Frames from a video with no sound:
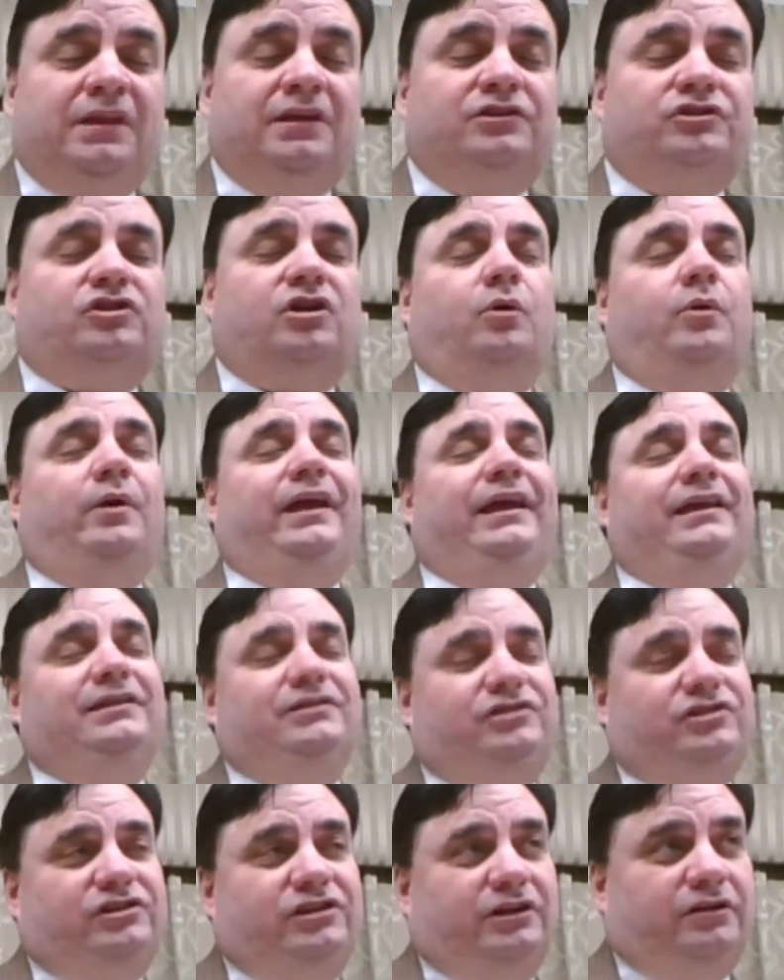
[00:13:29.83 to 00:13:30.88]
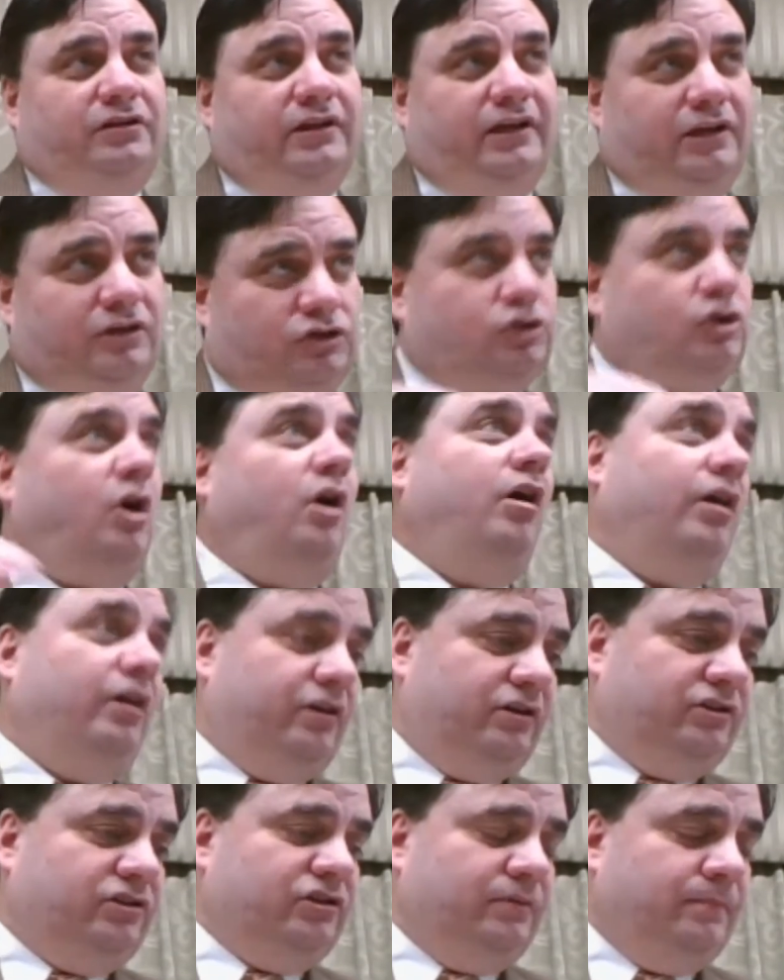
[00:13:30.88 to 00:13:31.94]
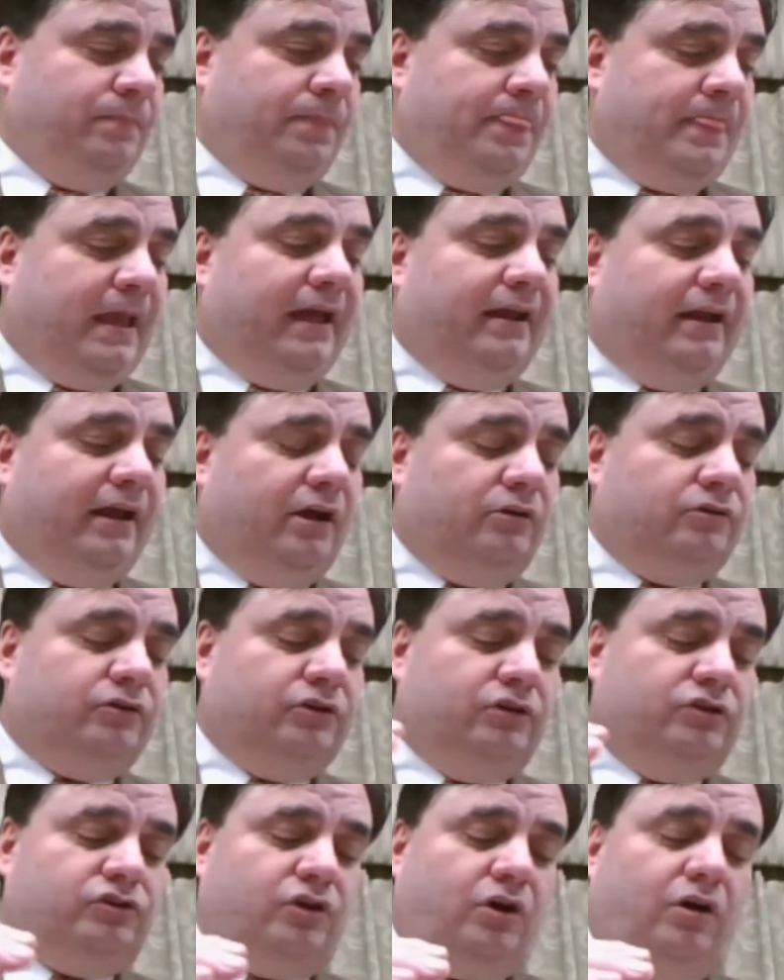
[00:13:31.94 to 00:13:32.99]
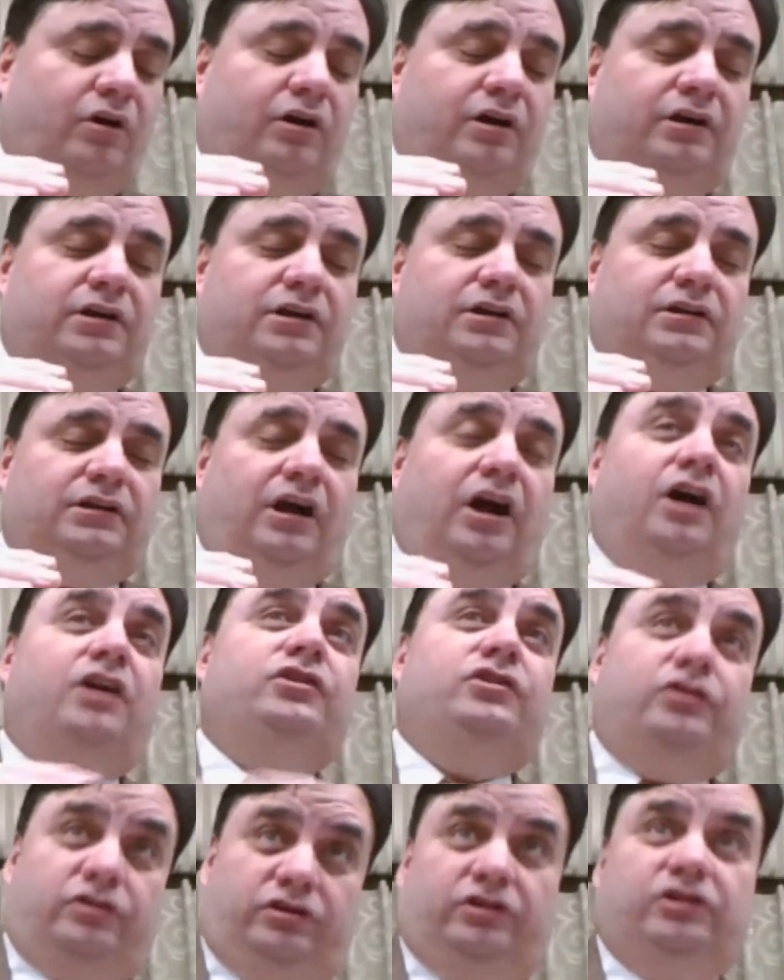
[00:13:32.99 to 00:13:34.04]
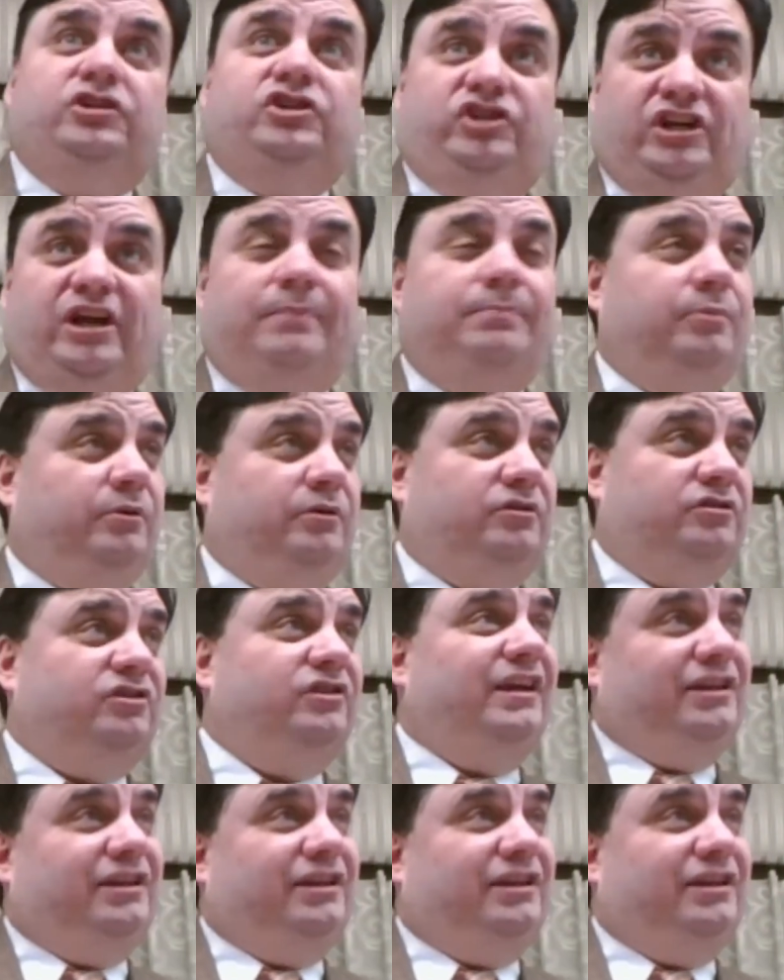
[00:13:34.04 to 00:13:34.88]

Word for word: So he's still in charge, and elders are under shepherds.